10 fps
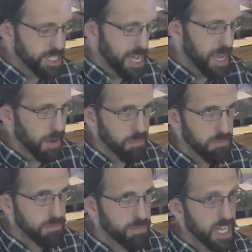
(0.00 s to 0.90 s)
jam
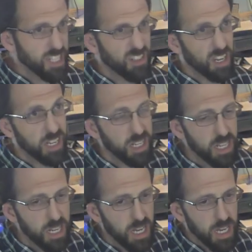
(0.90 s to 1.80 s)
yesterday.
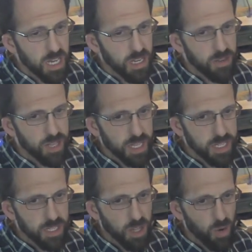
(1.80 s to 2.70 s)
I was
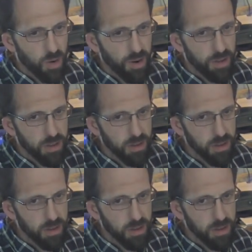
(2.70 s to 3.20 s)
asking the Lord,